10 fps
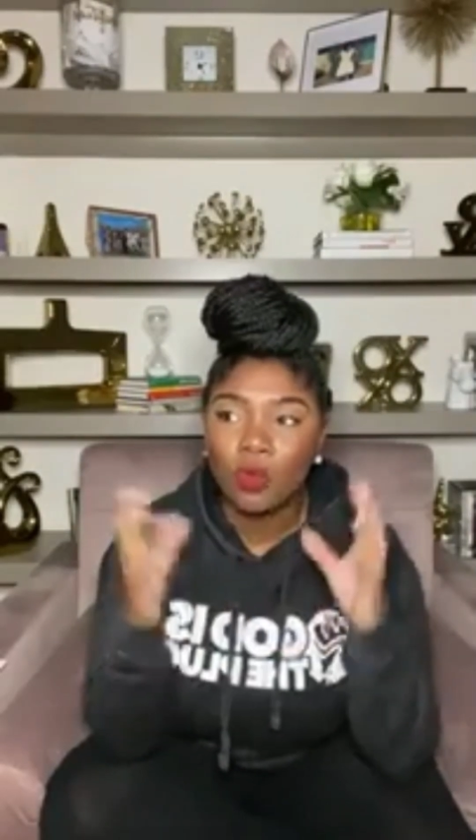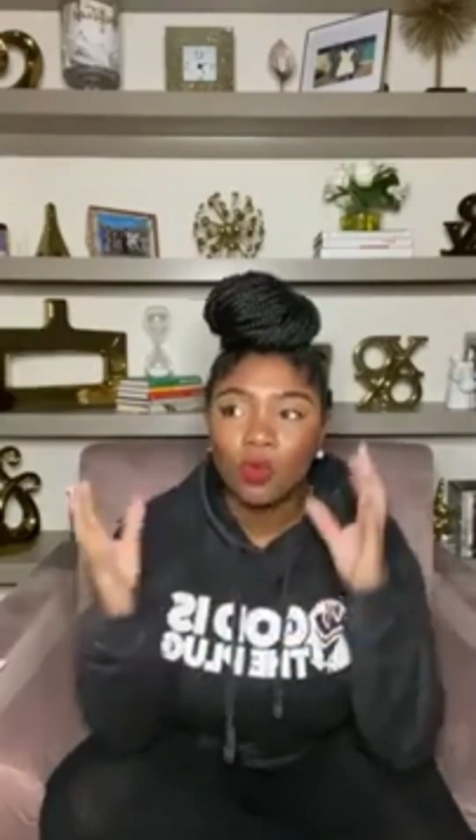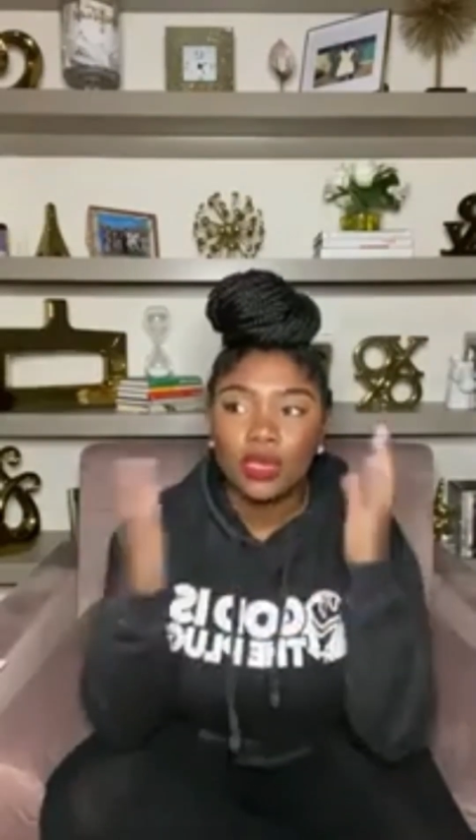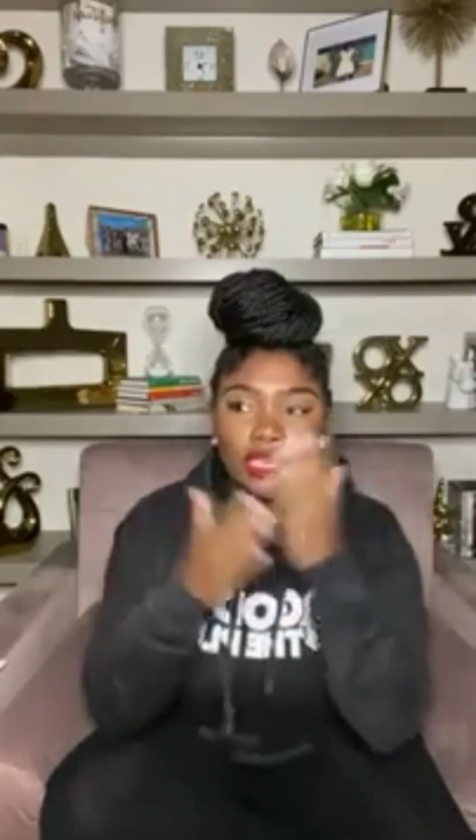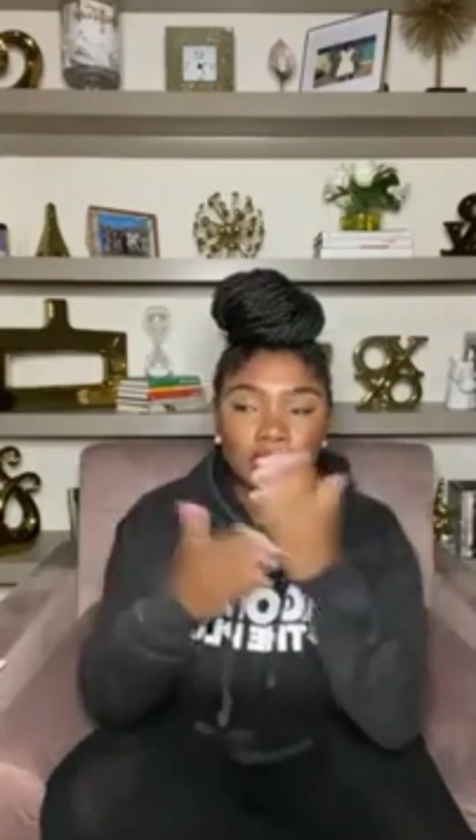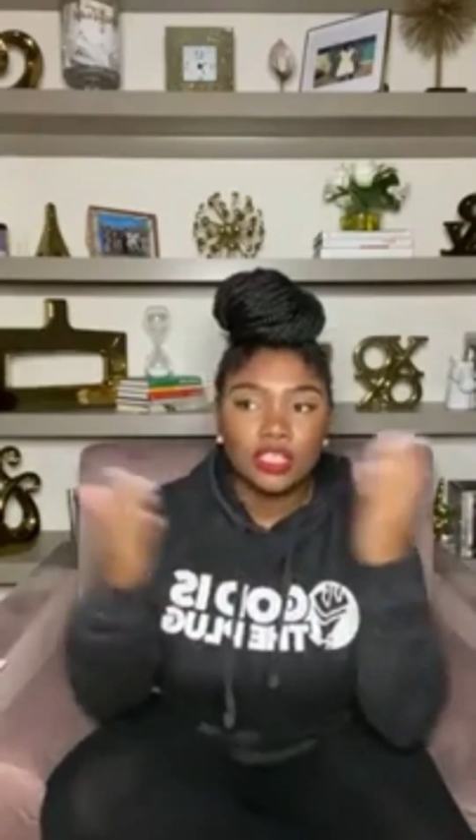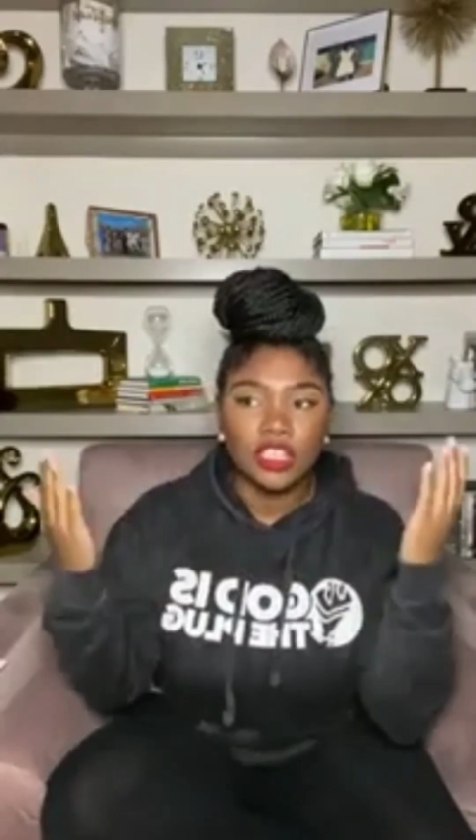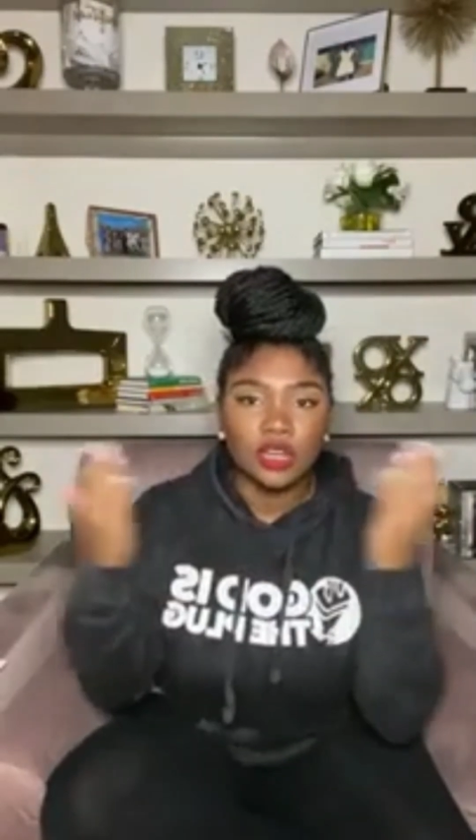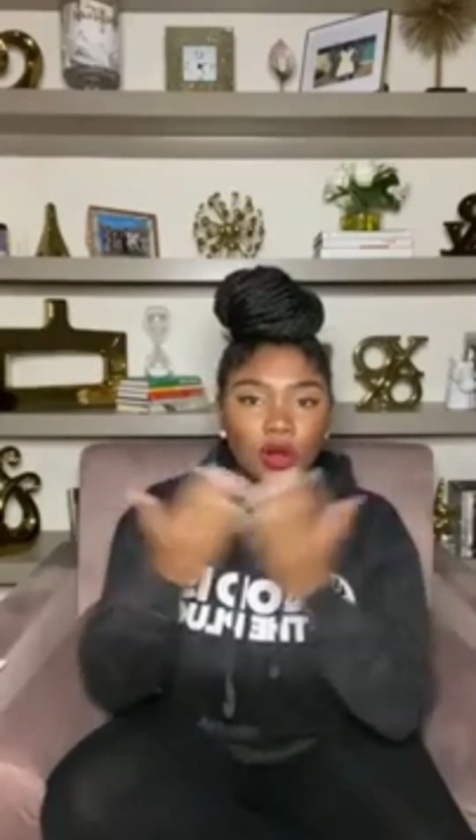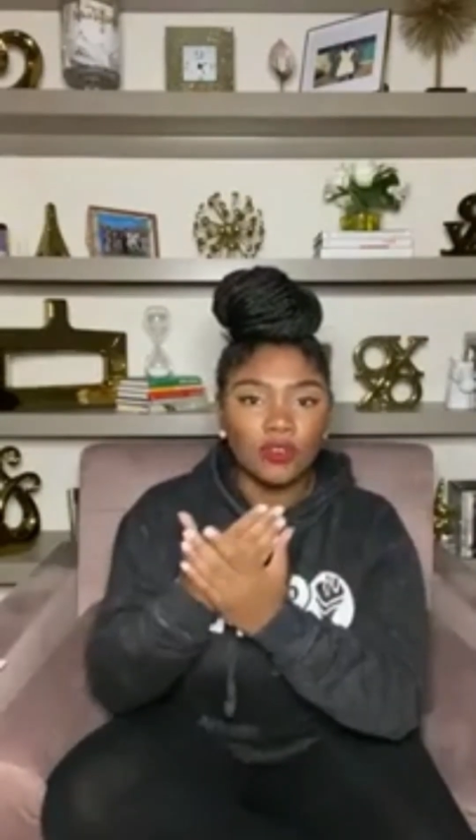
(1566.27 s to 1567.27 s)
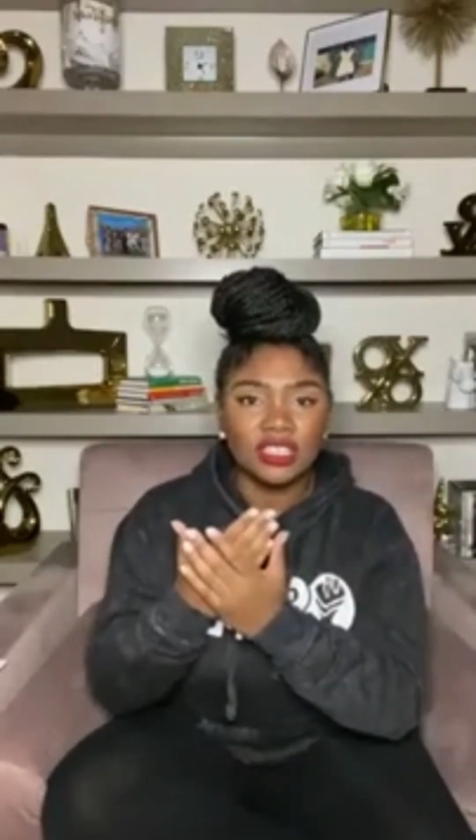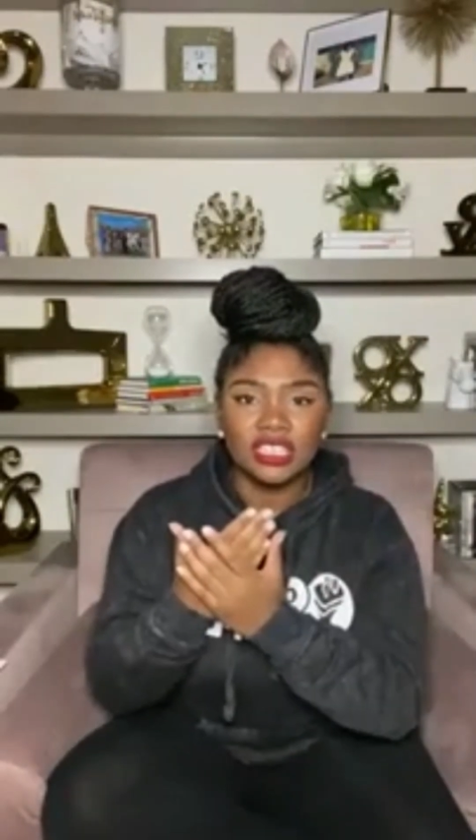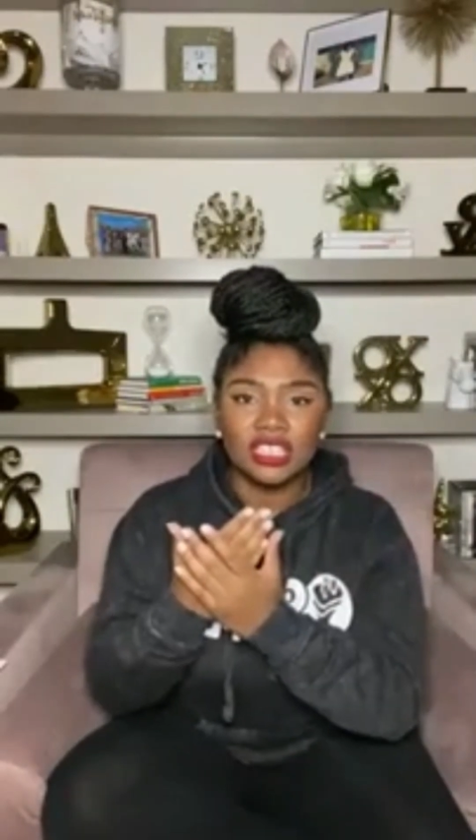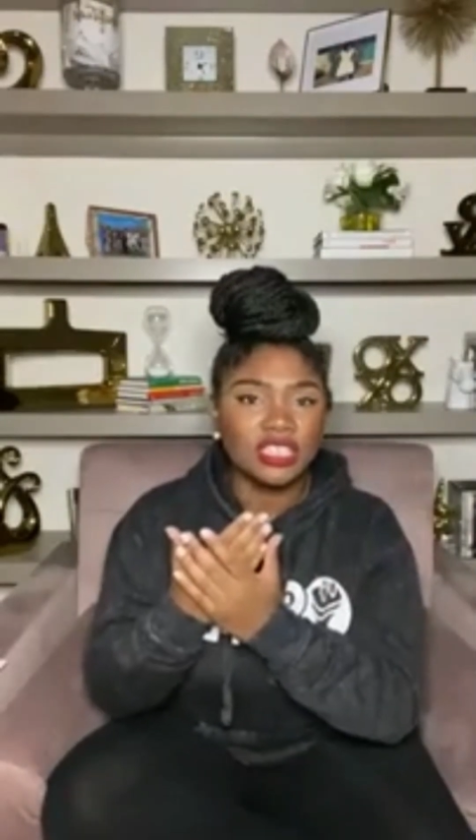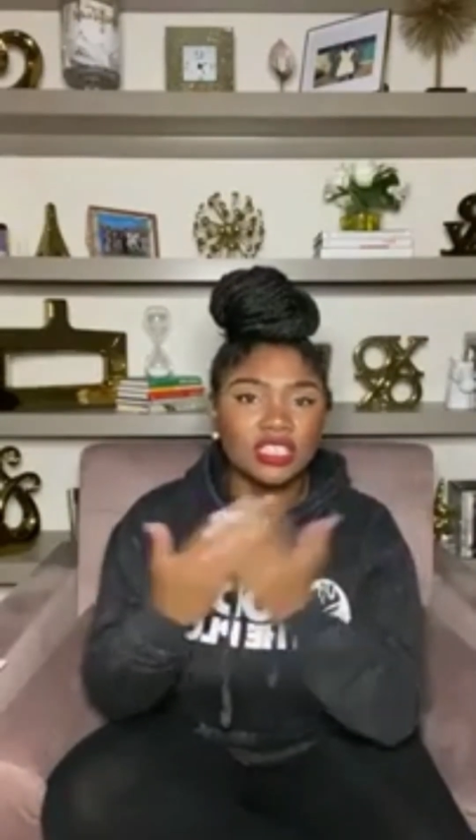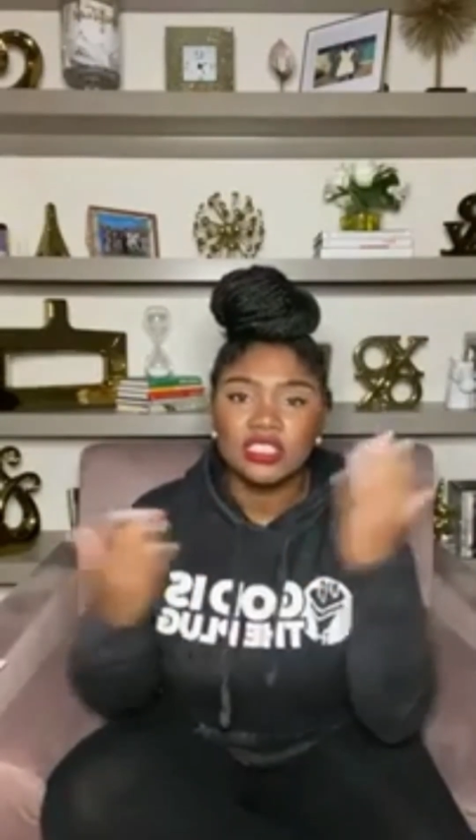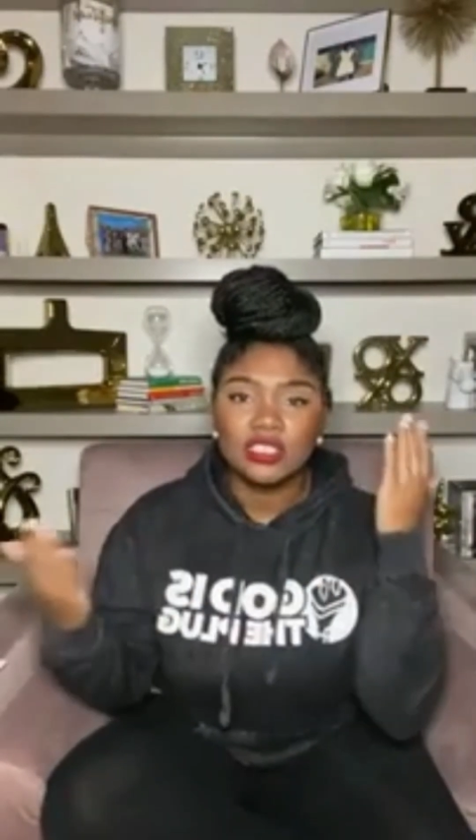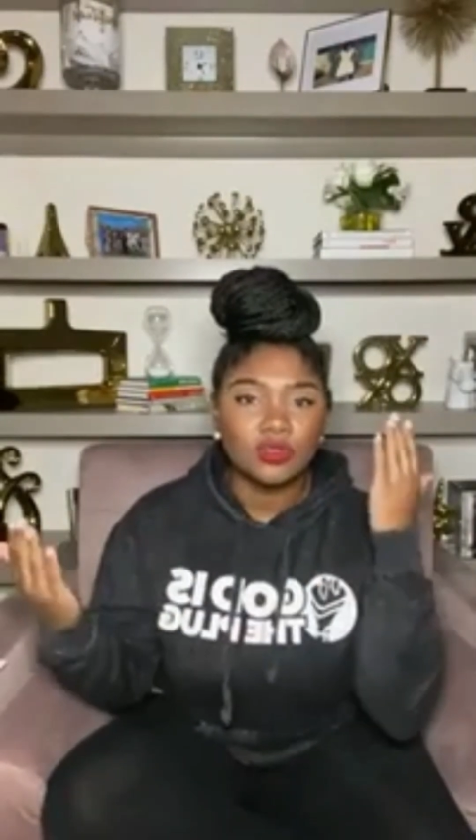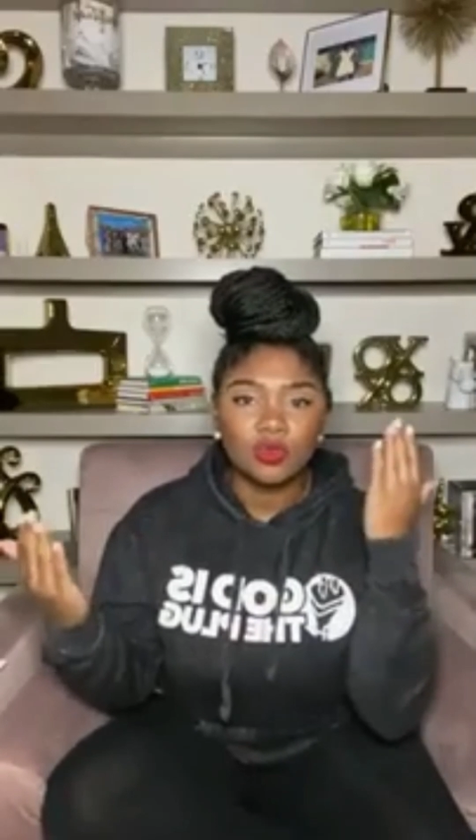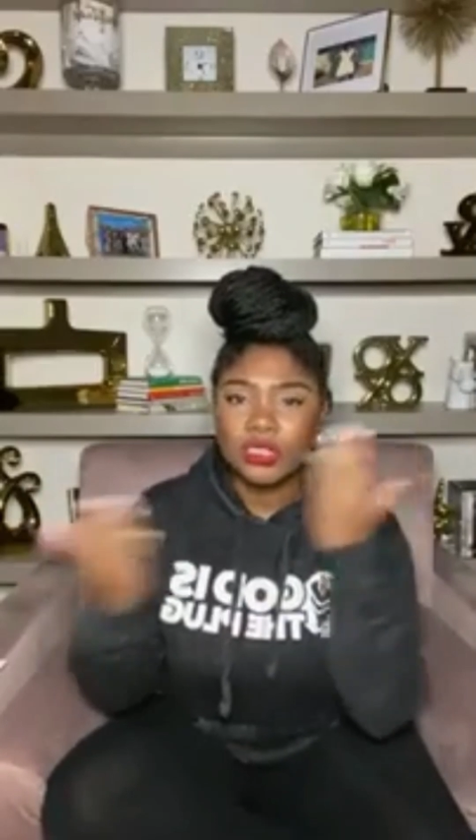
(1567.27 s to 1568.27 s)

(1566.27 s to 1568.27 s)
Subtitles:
over the years,